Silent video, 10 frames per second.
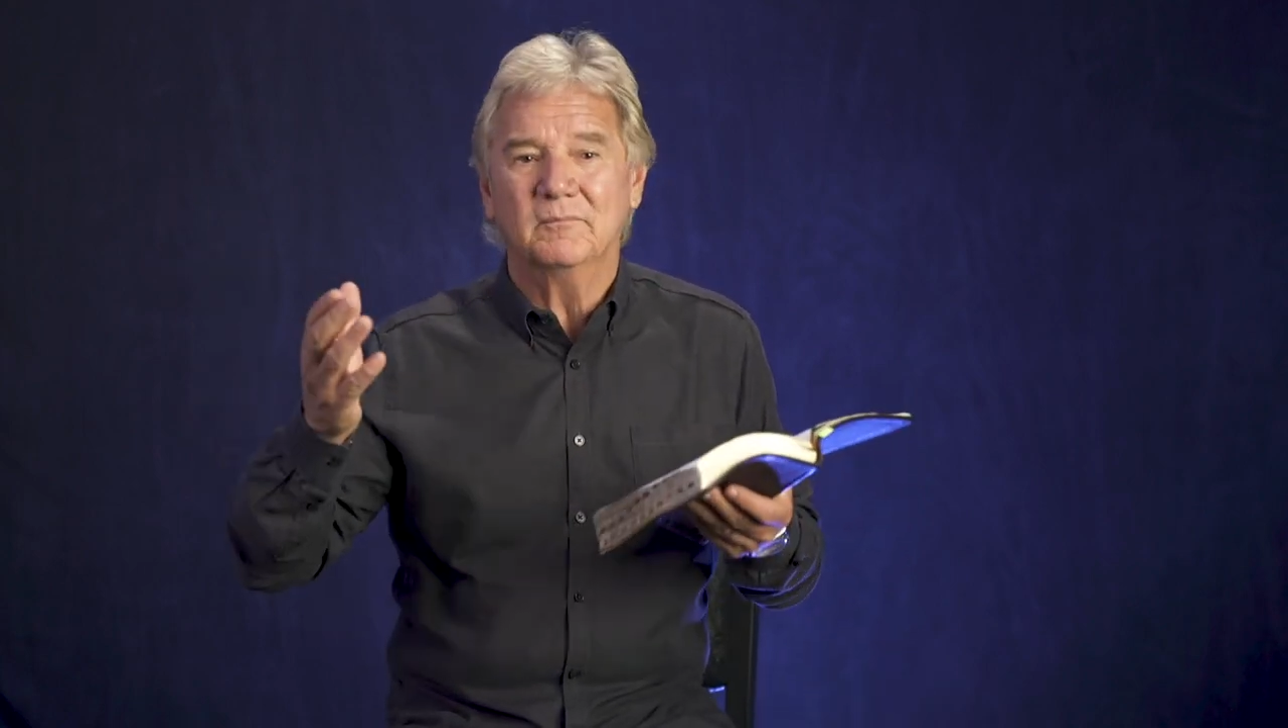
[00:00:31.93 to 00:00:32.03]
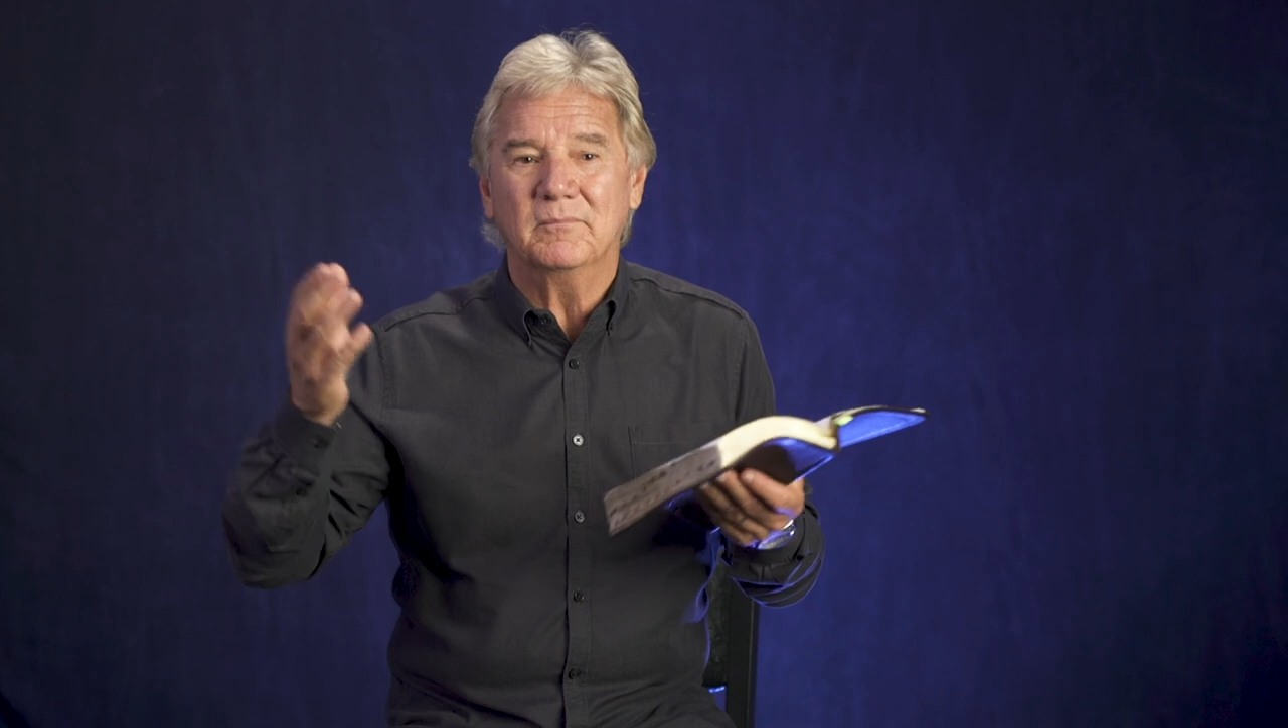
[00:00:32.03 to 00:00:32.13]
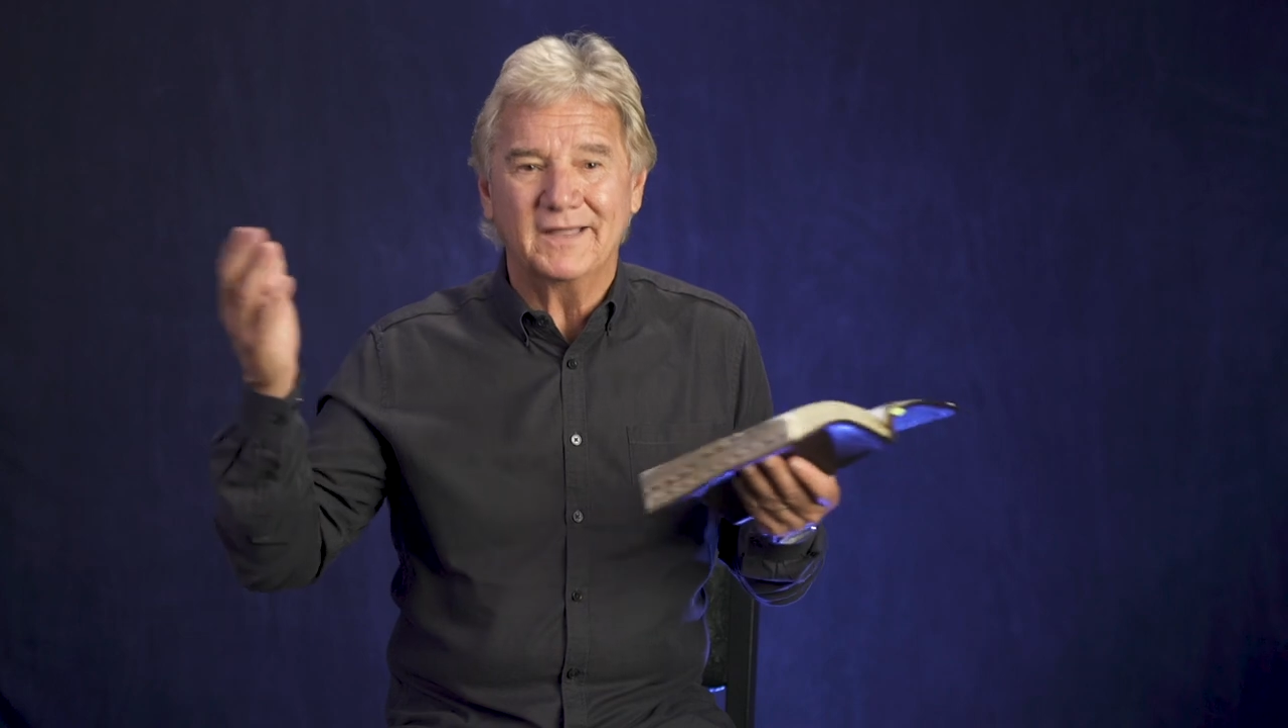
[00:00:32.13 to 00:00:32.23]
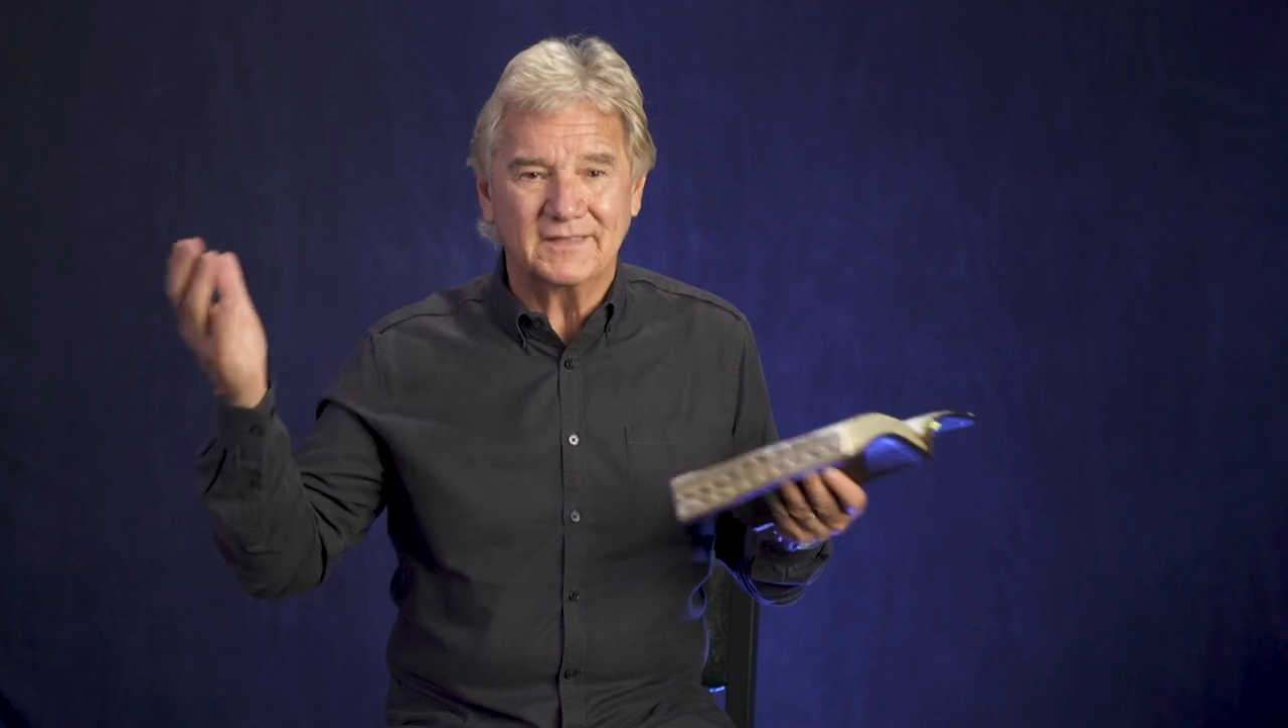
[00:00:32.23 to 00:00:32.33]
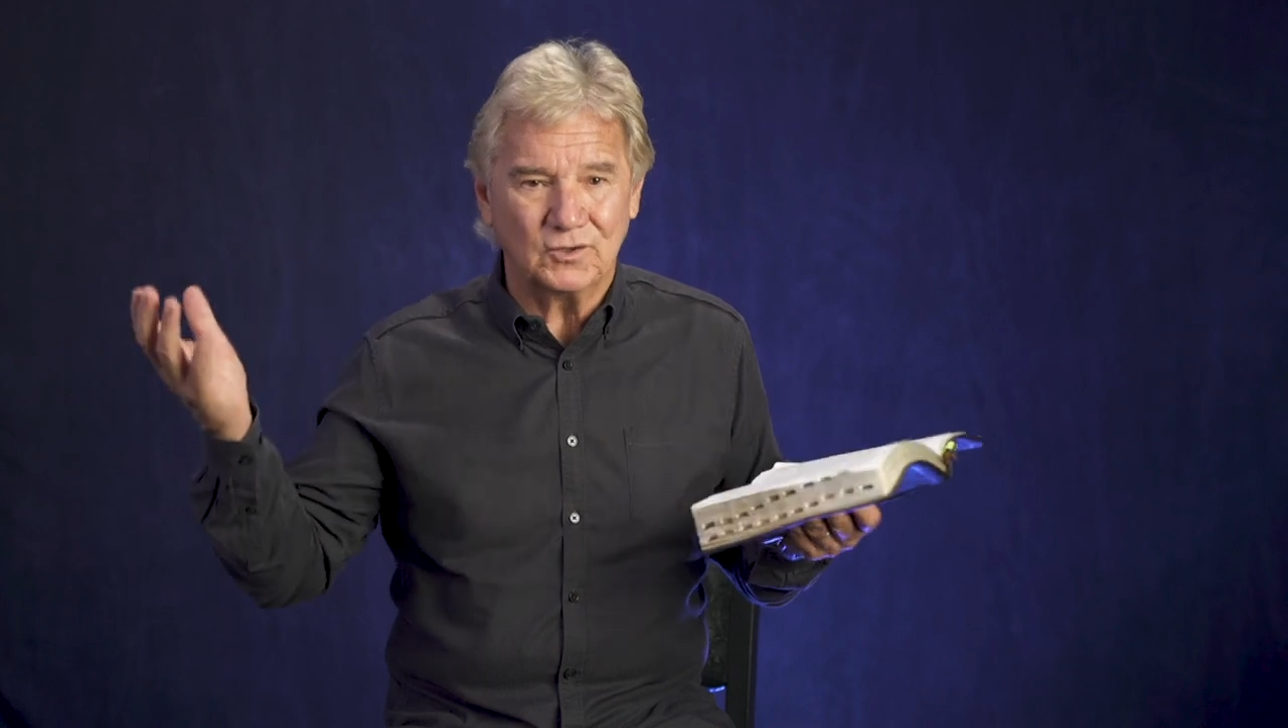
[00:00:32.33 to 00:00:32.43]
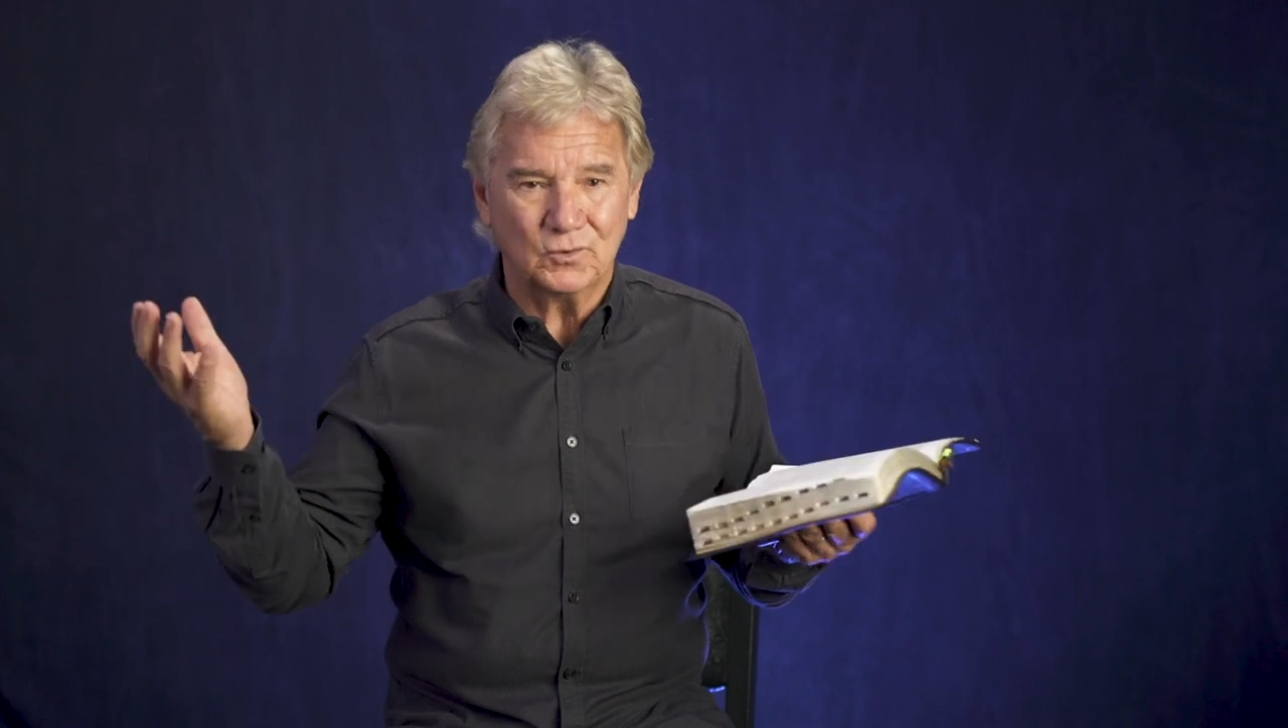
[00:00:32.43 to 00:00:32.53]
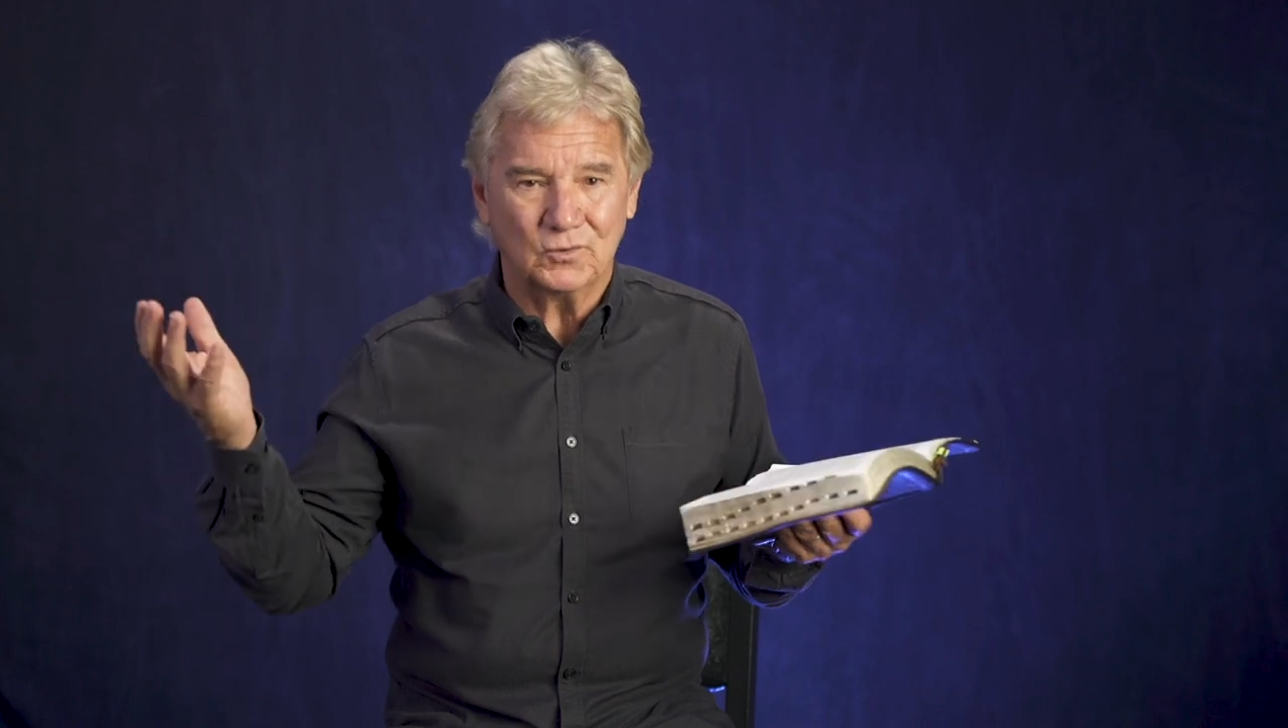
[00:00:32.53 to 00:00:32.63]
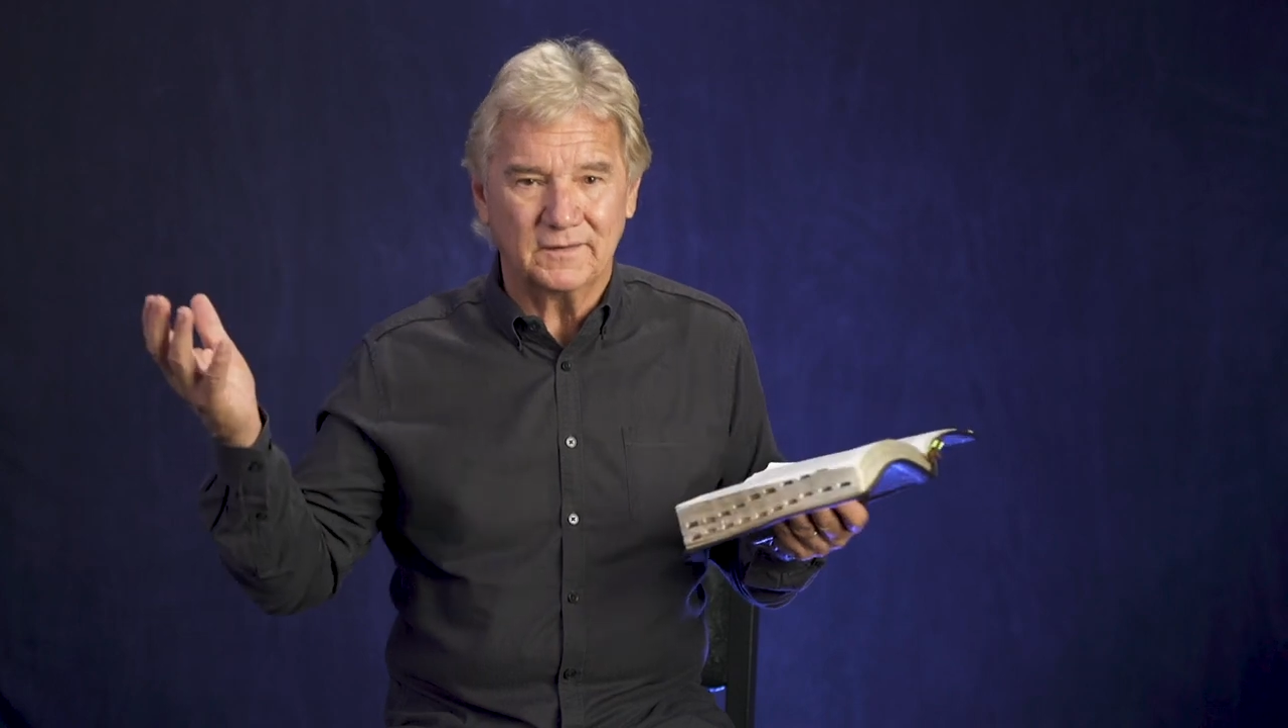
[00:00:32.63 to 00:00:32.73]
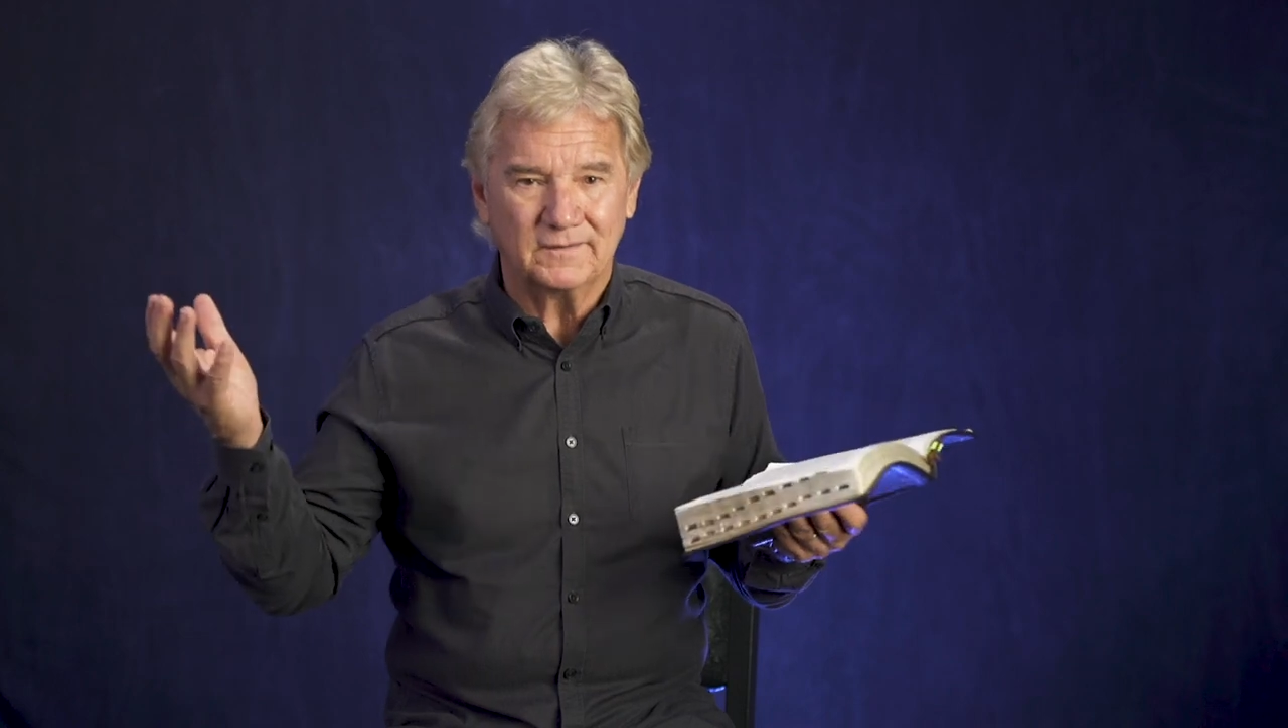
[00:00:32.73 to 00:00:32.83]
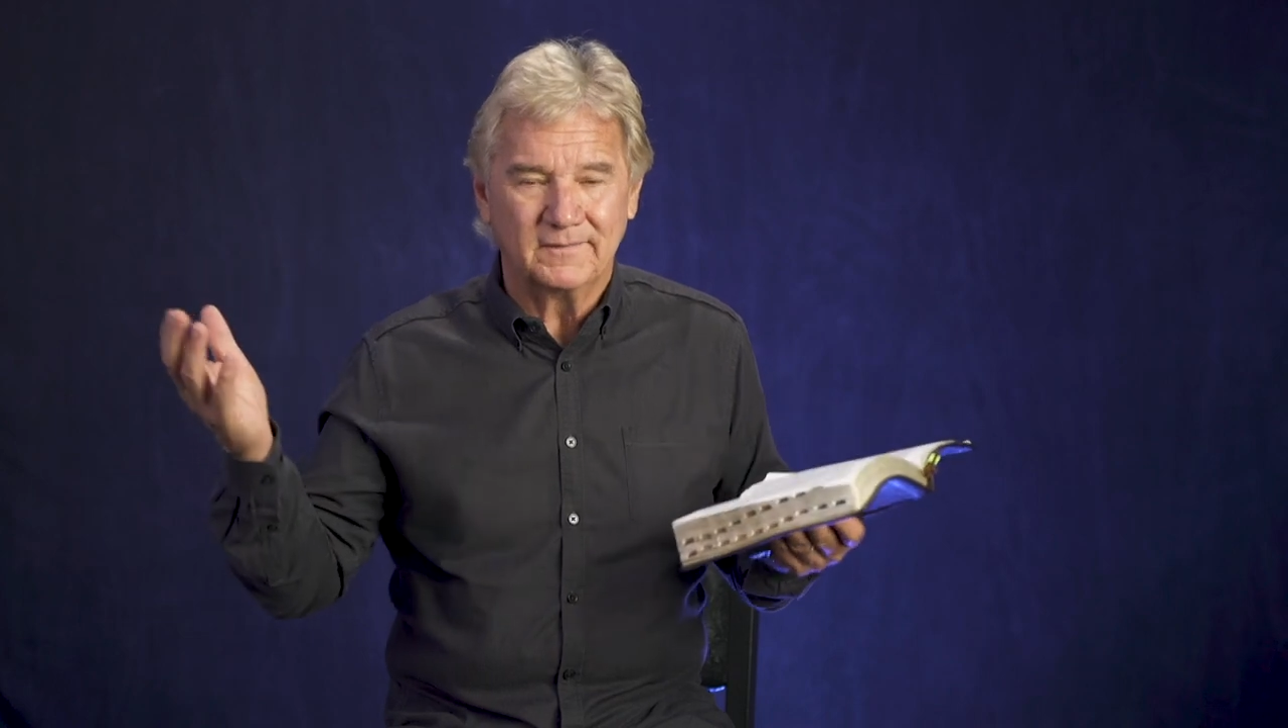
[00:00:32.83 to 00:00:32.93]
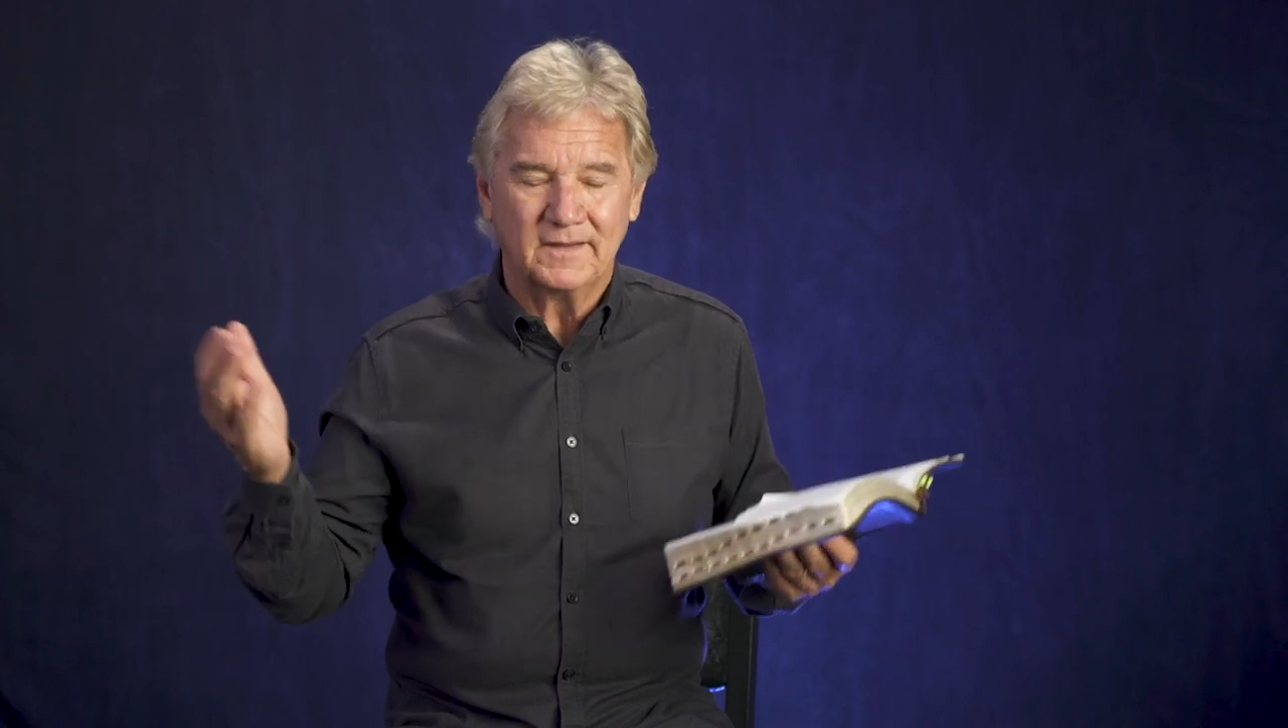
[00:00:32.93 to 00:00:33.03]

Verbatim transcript: by the Lord.